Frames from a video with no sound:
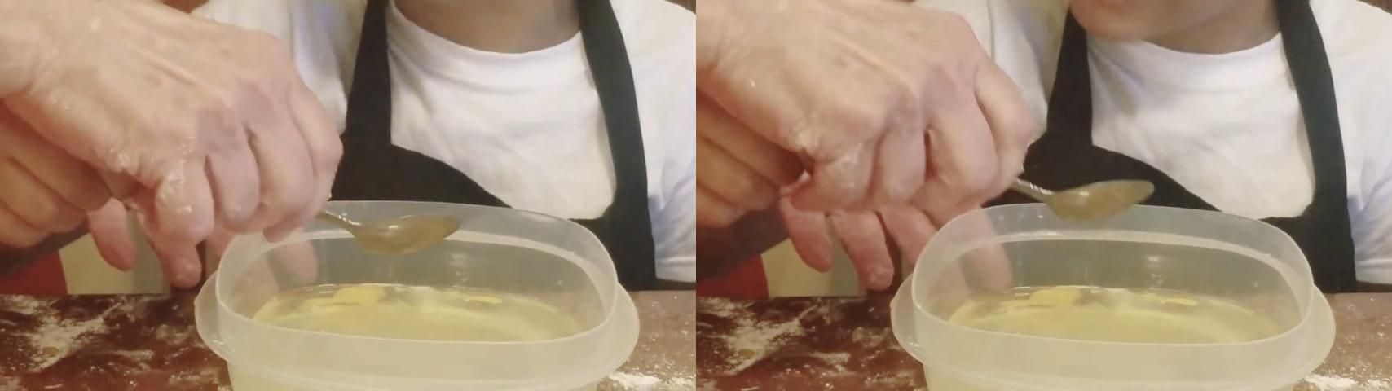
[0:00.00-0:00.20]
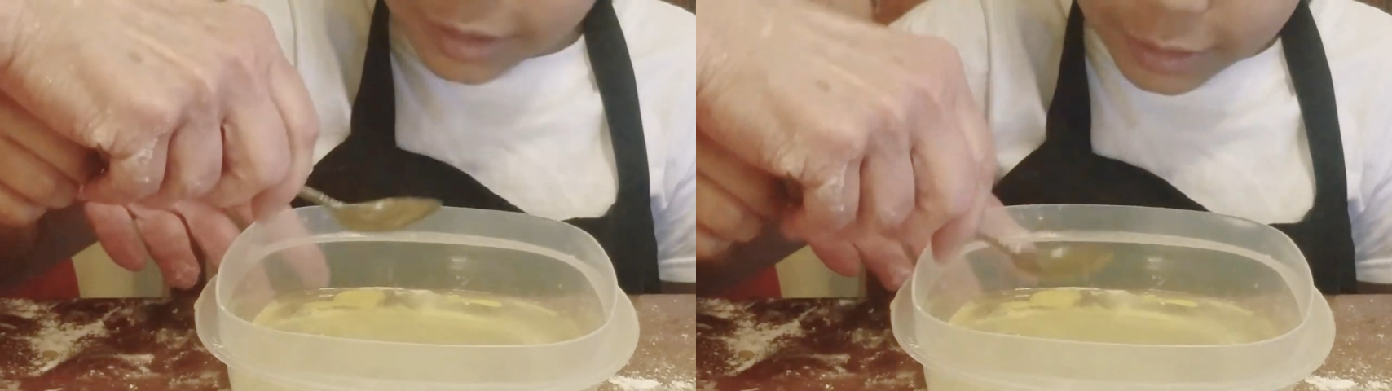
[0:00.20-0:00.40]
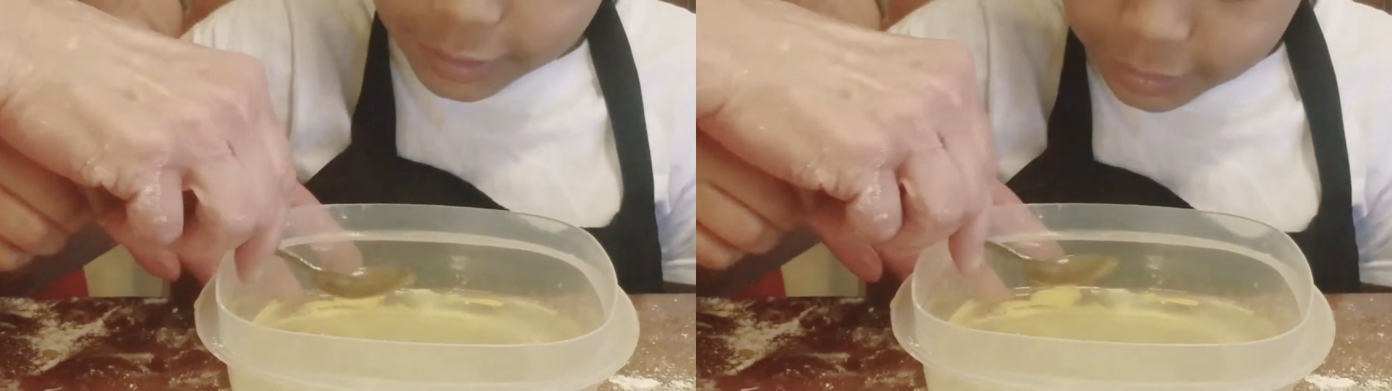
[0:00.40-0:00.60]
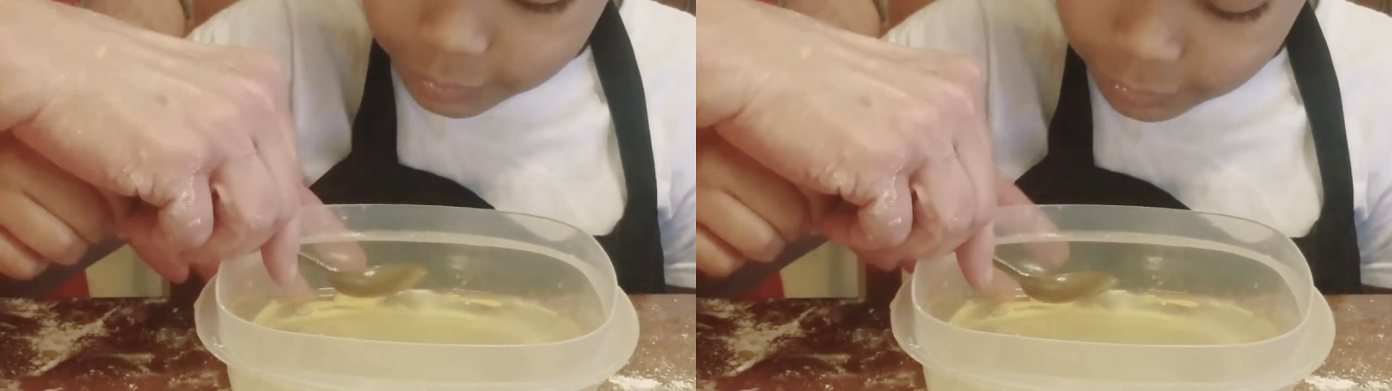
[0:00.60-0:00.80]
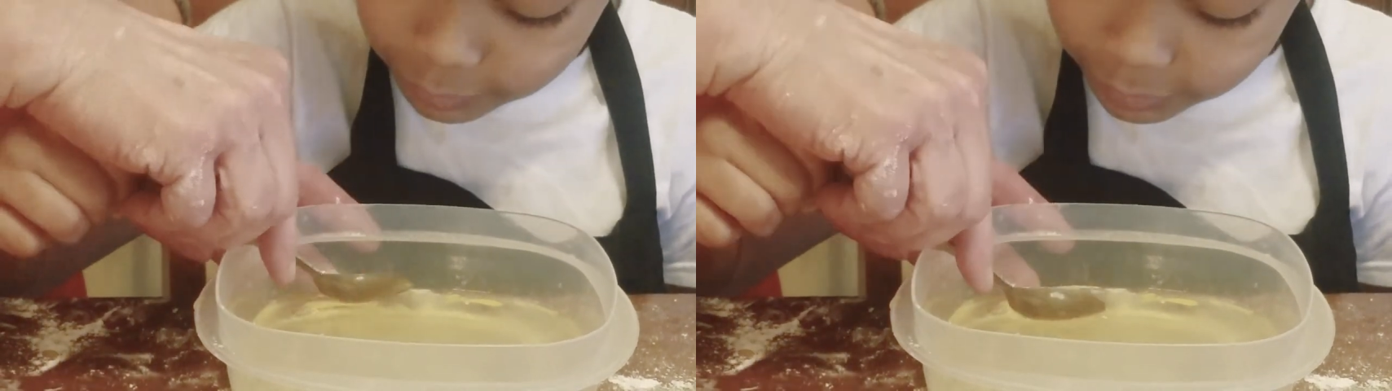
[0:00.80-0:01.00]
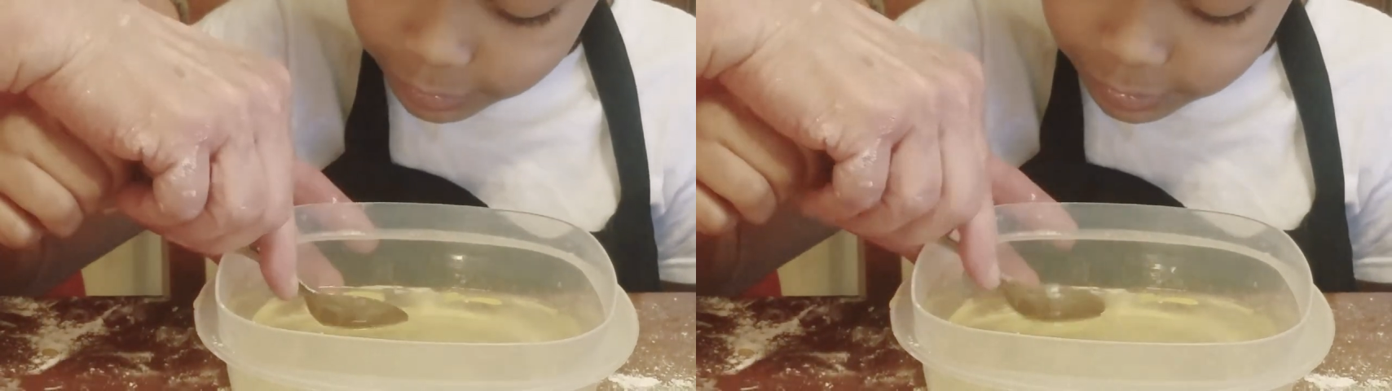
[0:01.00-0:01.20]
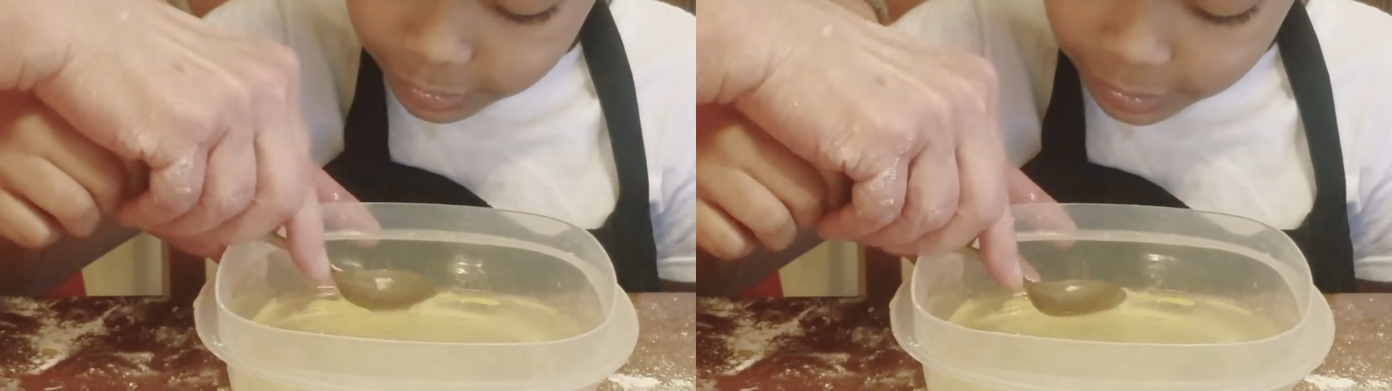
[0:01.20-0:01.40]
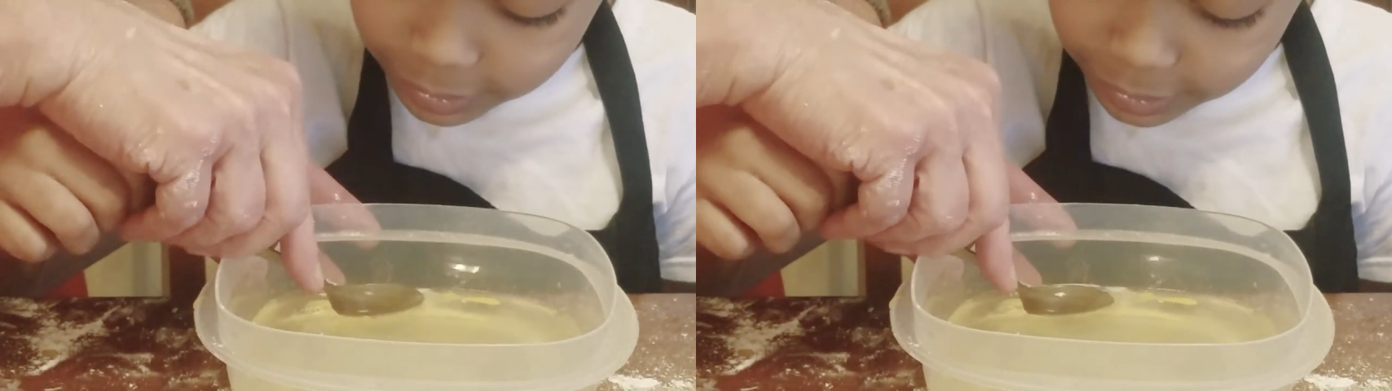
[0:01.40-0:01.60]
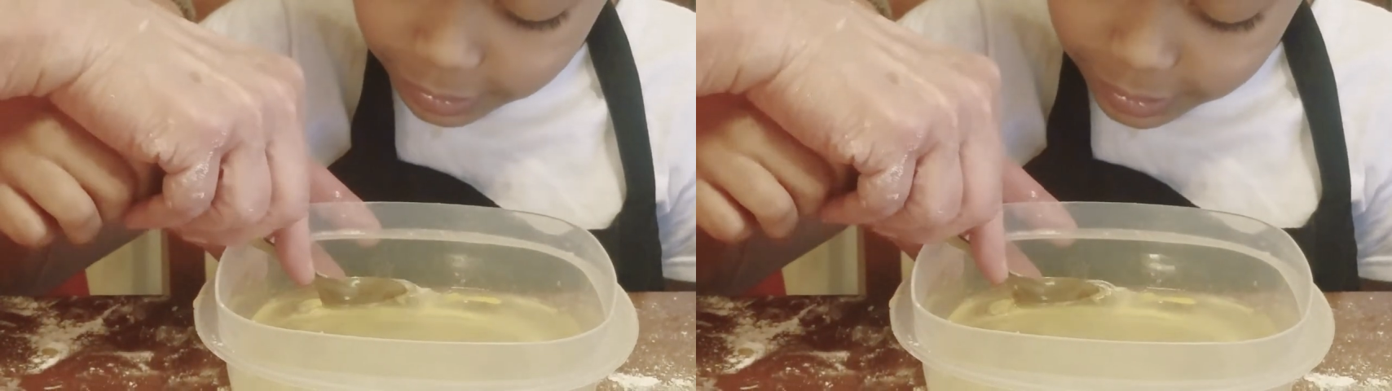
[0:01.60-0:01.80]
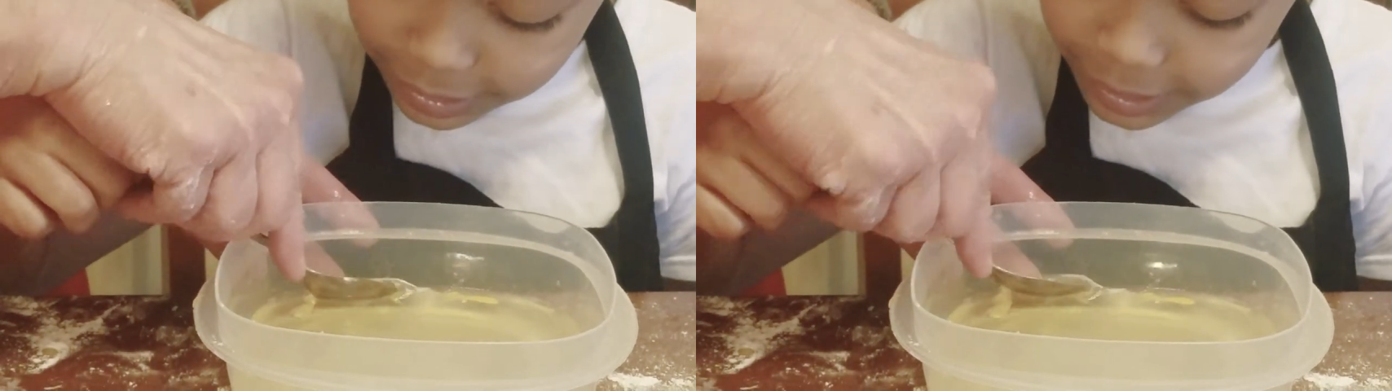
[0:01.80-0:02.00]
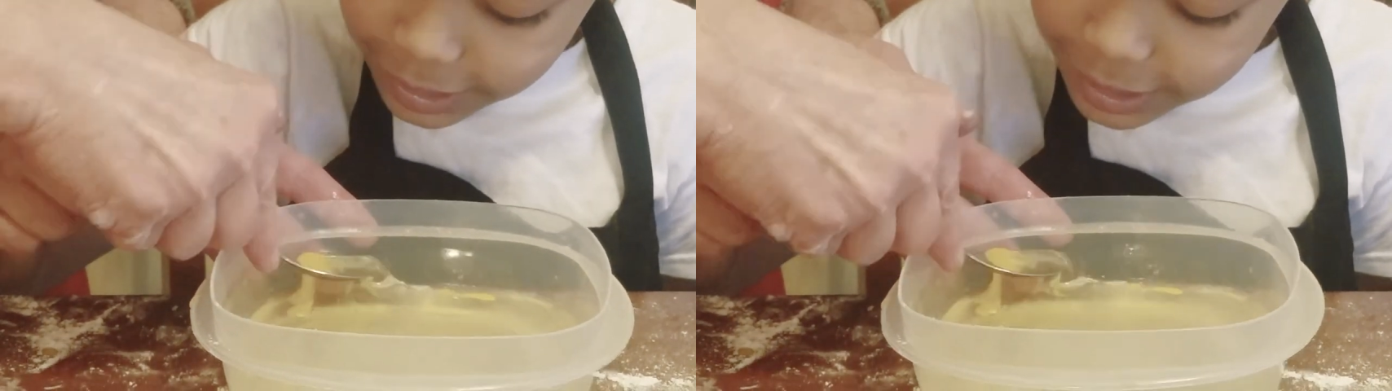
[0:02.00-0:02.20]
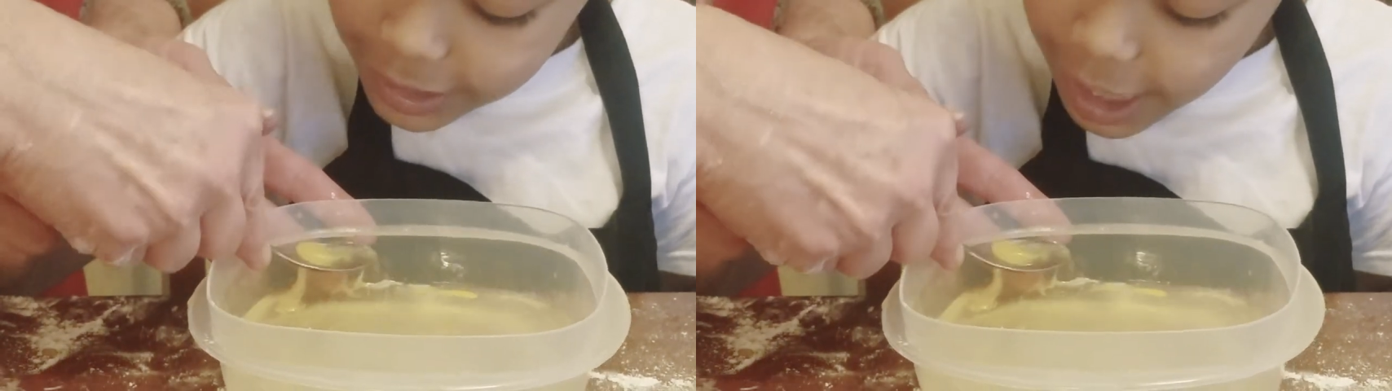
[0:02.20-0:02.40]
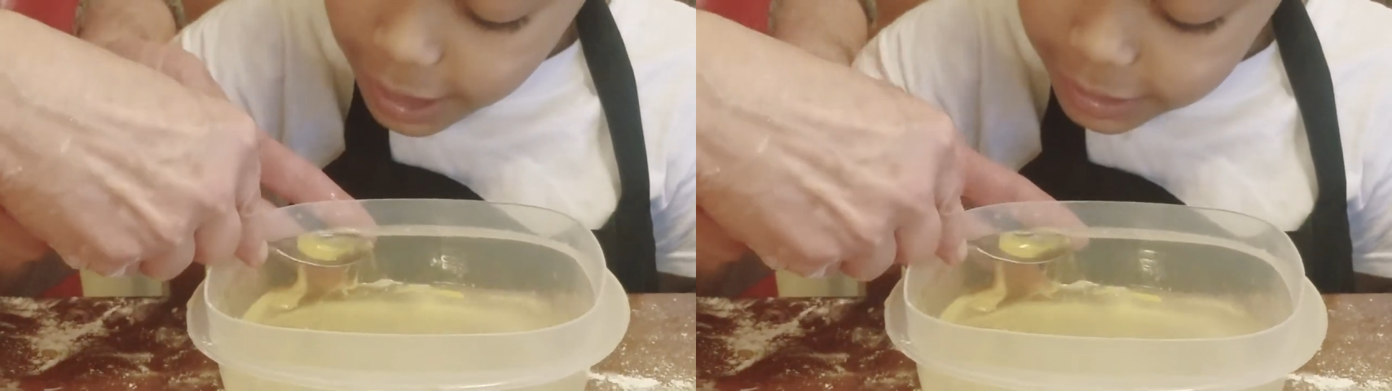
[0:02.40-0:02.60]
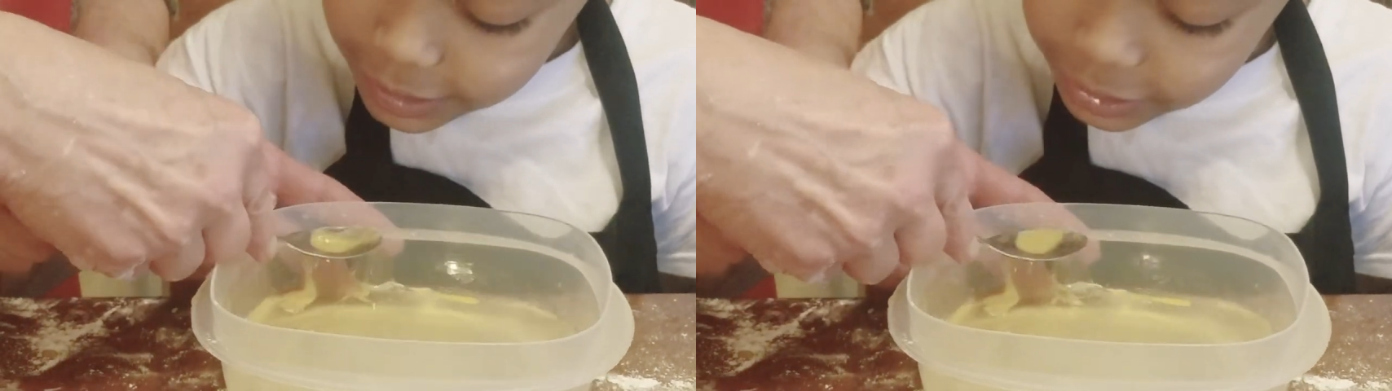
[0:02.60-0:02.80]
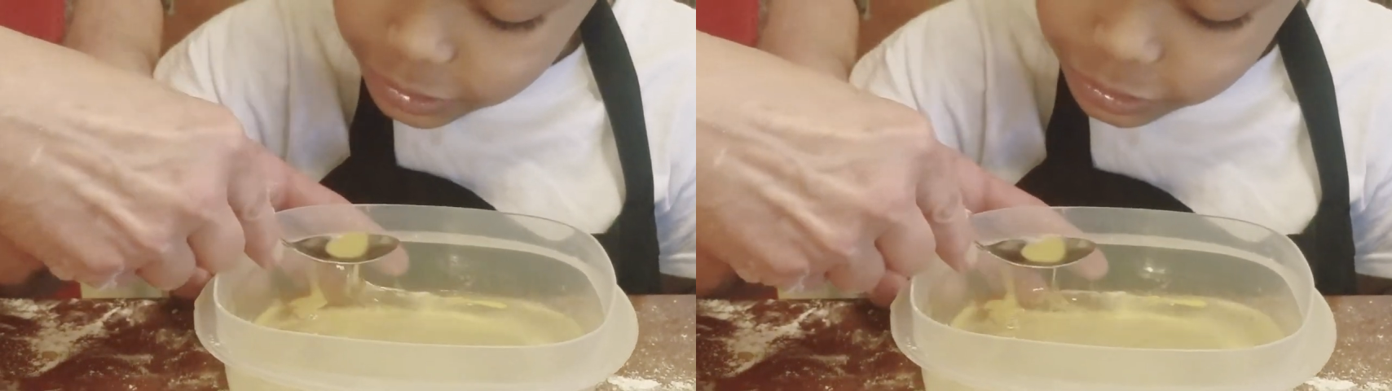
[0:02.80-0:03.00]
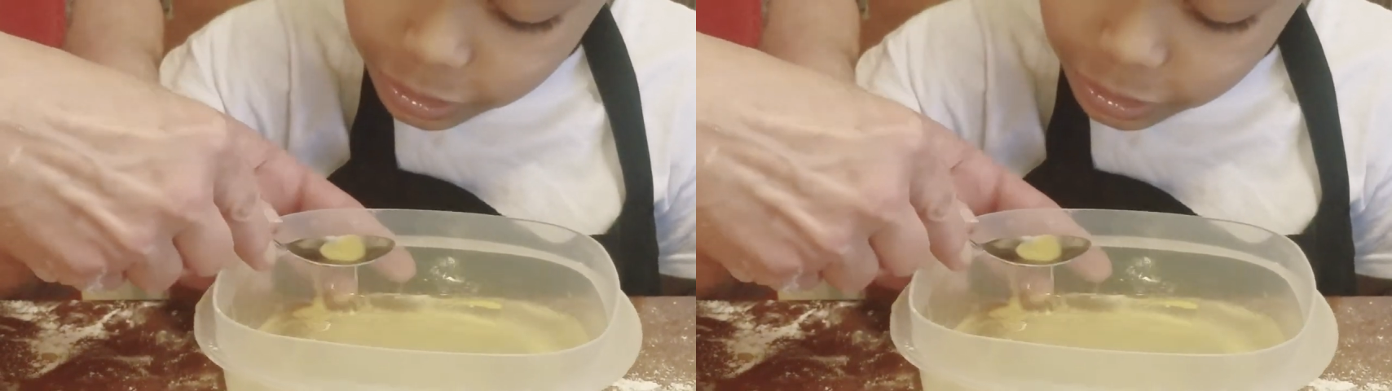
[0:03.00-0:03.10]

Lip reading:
No face is visible, so there are no lips to read.